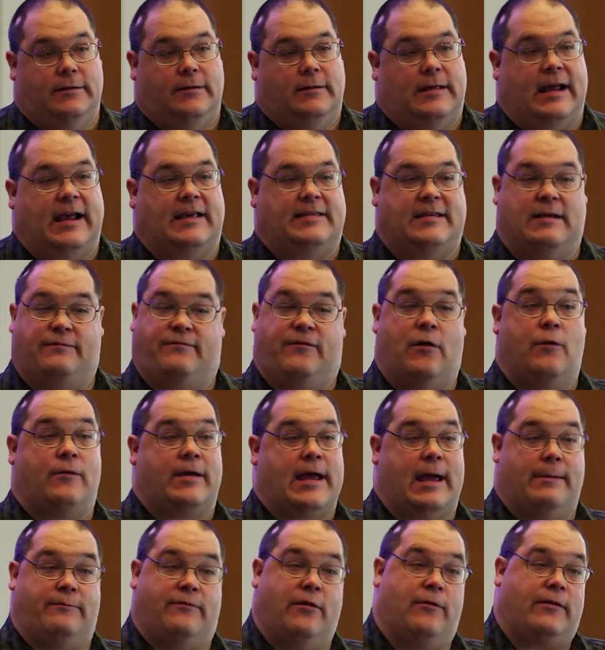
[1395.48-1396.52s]
Like I said,
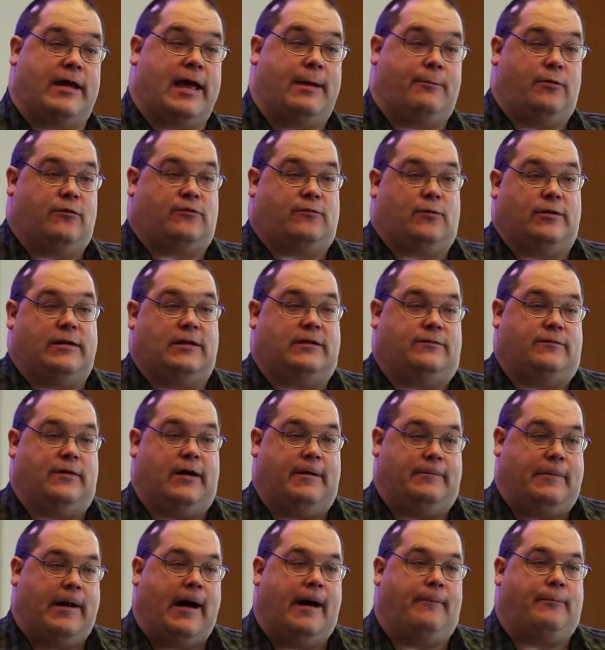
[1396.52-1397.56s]
PhoneGap. PhoneGap was one that's very
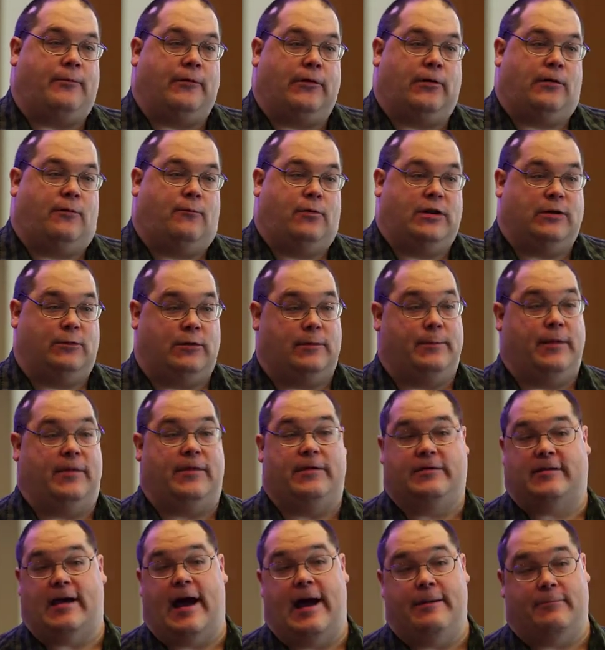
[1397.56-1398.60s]
popular when you want to build
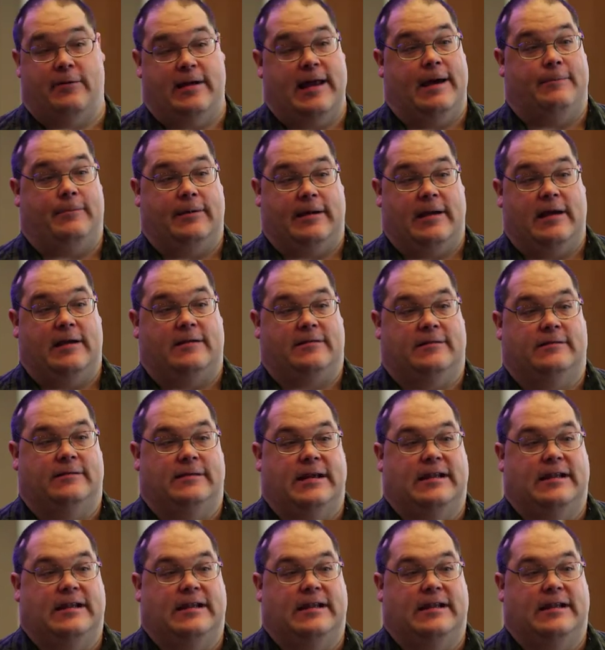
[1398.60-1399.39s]
this hybrid application.